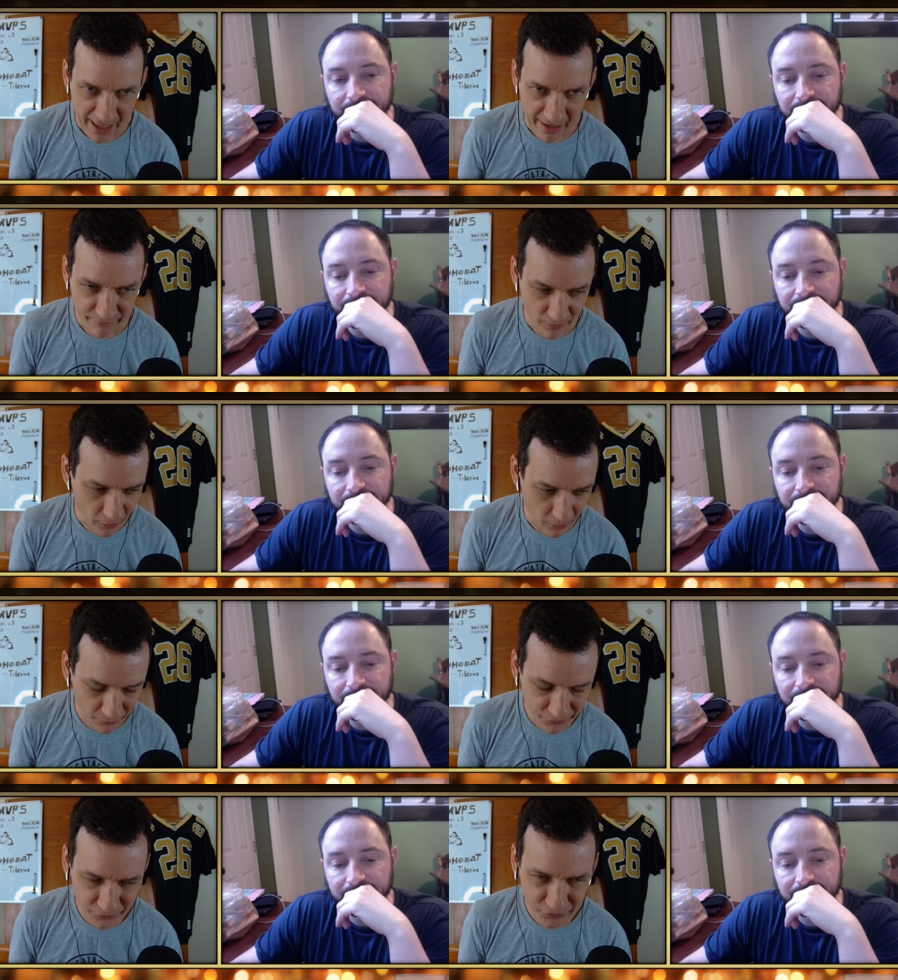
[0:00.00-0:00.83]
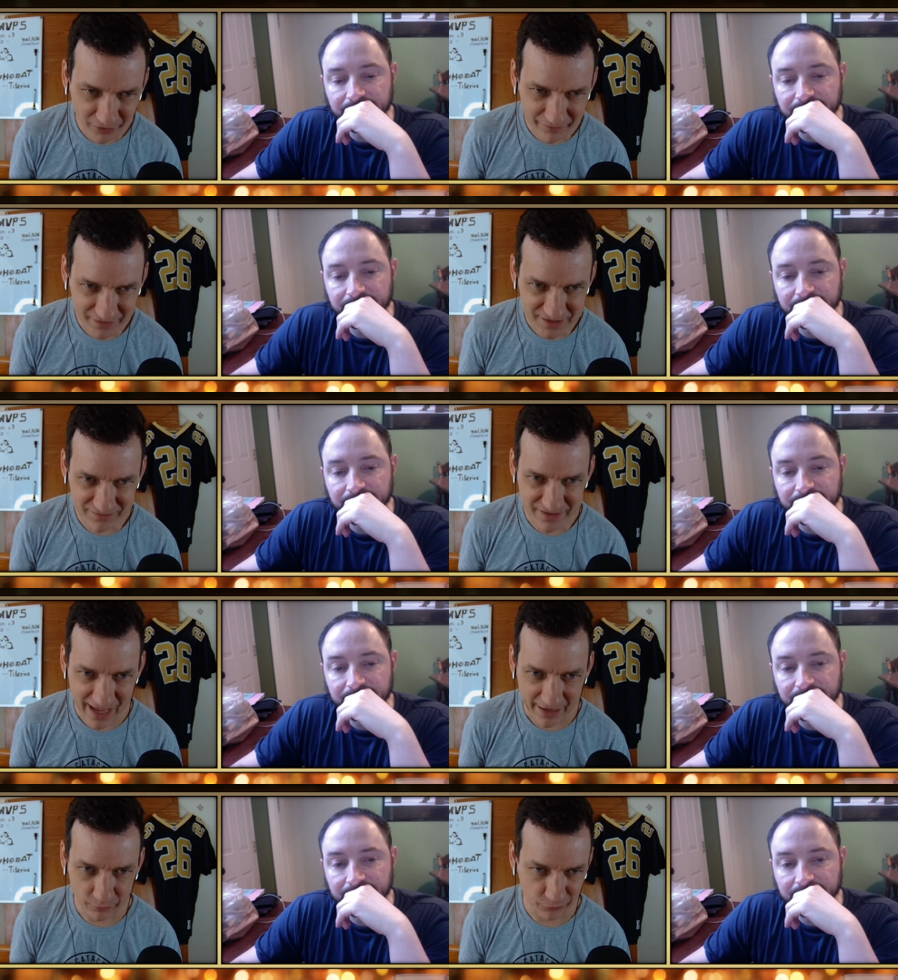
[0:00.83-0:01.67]
Speaker 1: if all those offensive
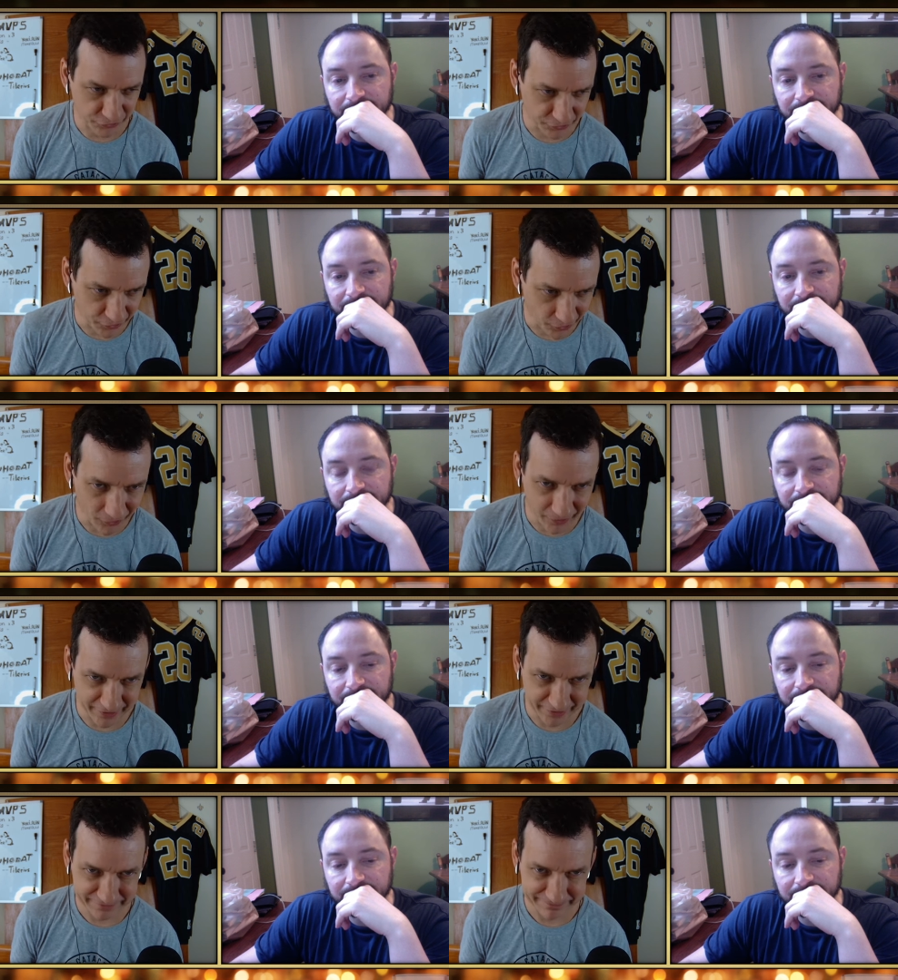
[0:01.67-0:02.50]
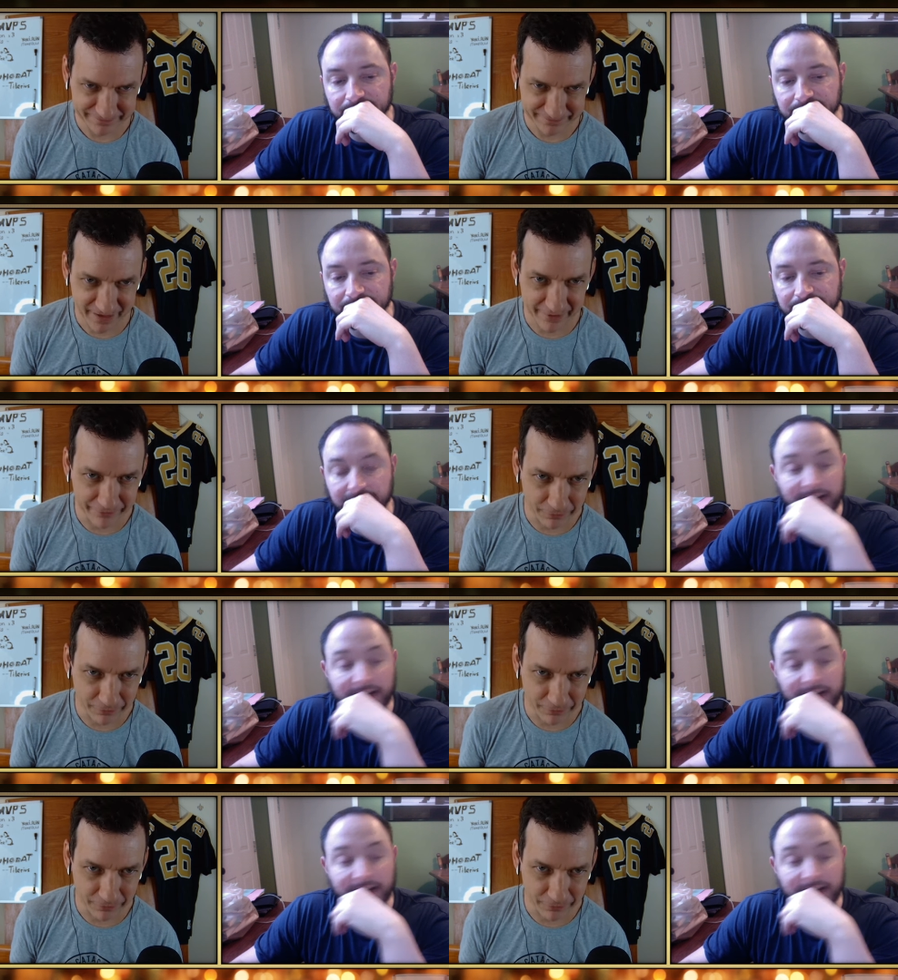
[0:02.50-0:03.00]
tackles are gone at right.